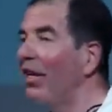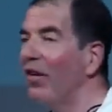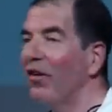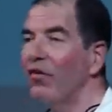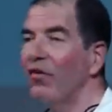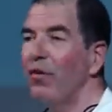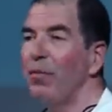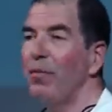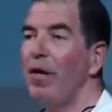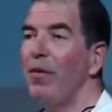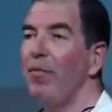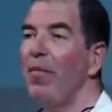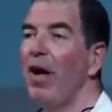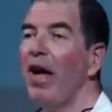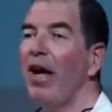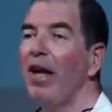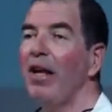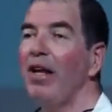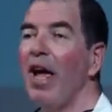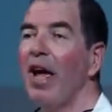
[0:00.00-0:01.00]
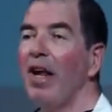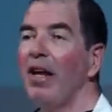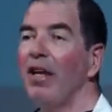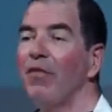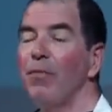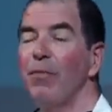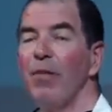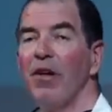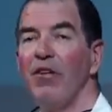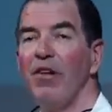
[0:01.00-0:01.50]
deals to be made, and
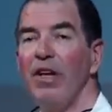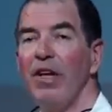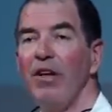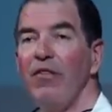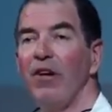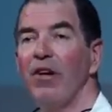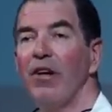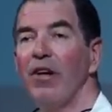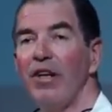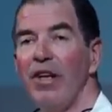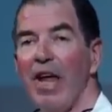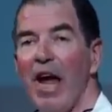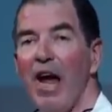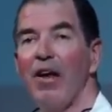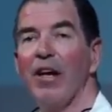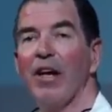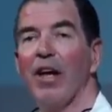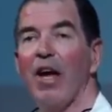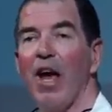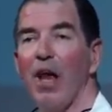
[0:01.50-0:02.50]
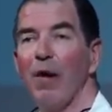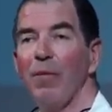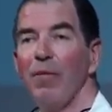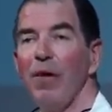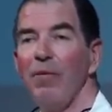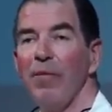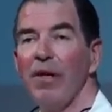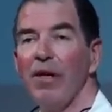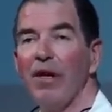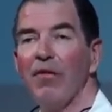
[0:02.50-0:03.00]
it's much easier in a down
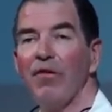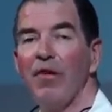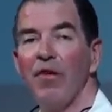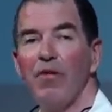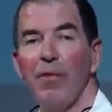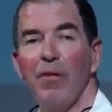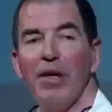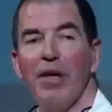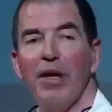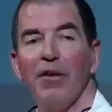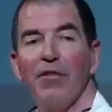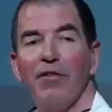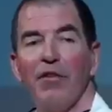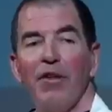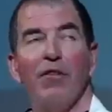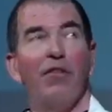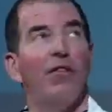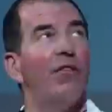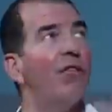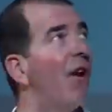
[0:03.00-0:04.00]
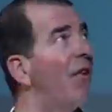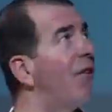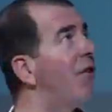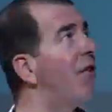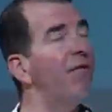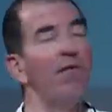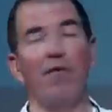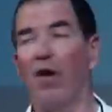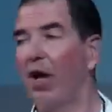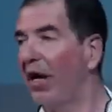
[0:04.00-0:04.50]
economy because everybody else is
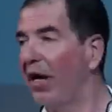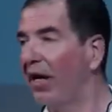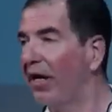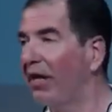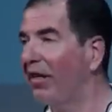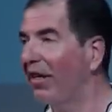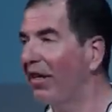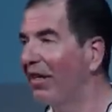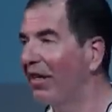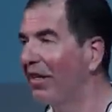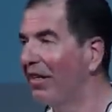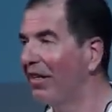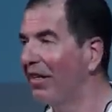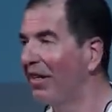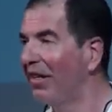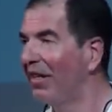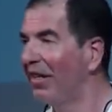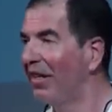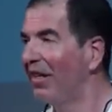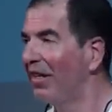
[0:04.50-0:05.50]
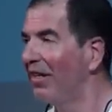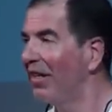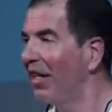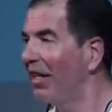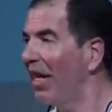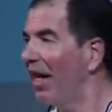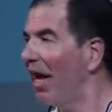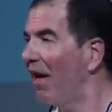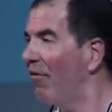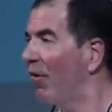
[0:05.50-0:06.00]
justifying
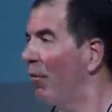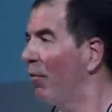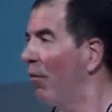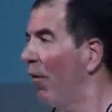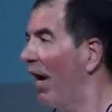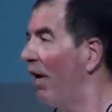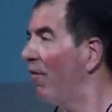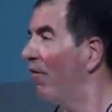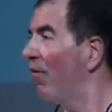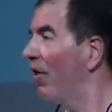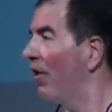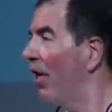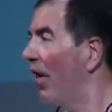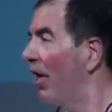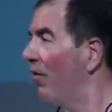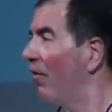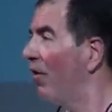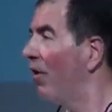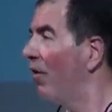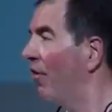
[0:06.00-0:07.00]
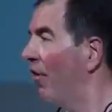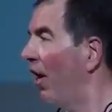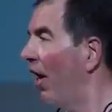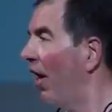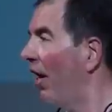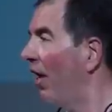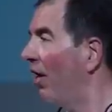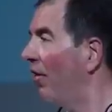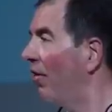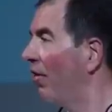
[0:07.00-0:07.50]
that they have to wait for things to
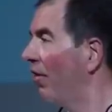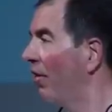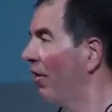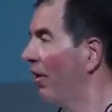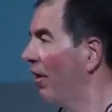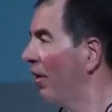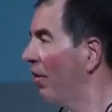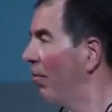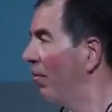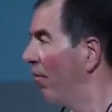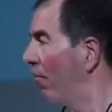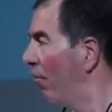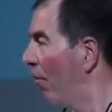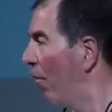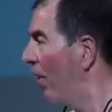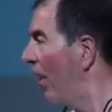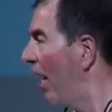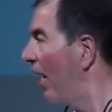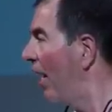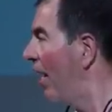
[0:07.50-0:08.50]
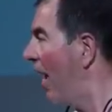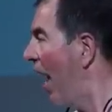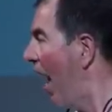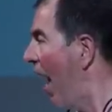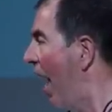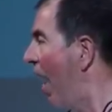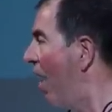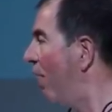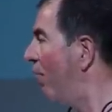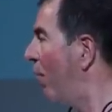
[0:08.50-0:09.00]
change before they can
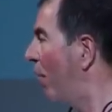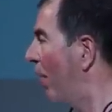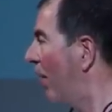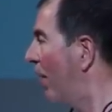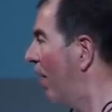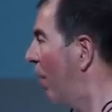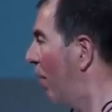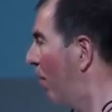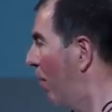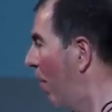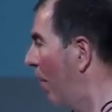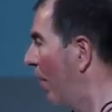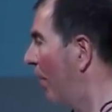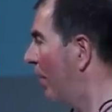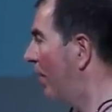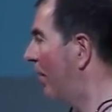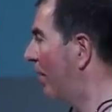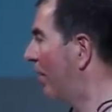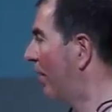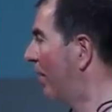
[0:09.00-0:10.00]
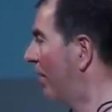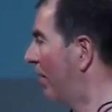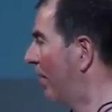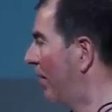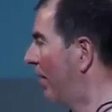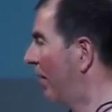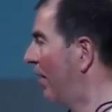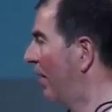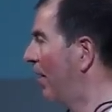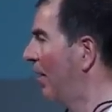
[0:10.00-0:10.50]
have what they want.
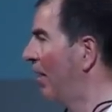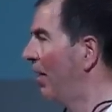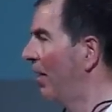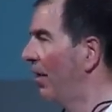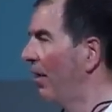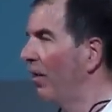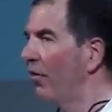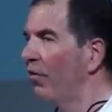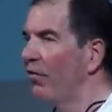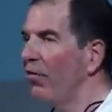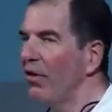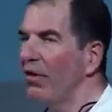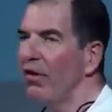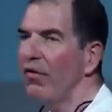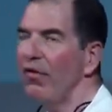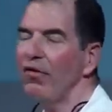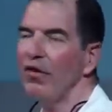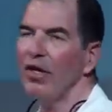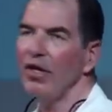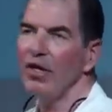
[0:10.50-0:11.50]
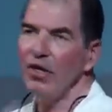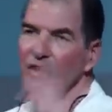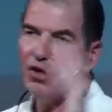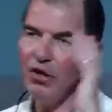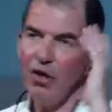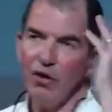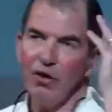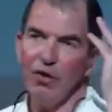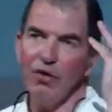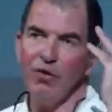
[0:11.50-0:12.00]
So this is a
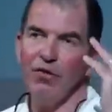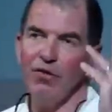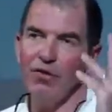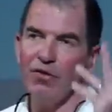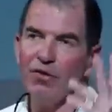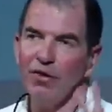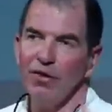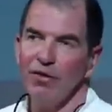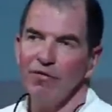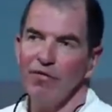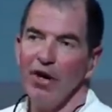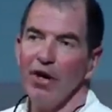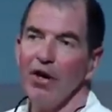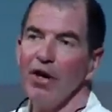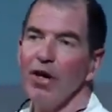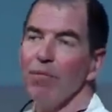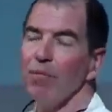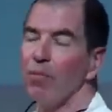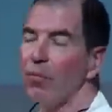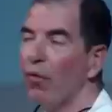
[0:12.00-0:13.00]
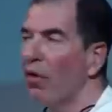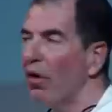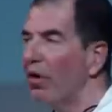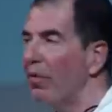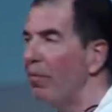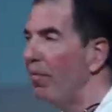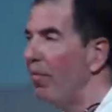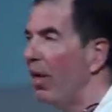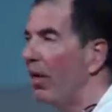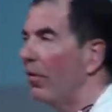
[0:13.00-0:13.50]
huge, very important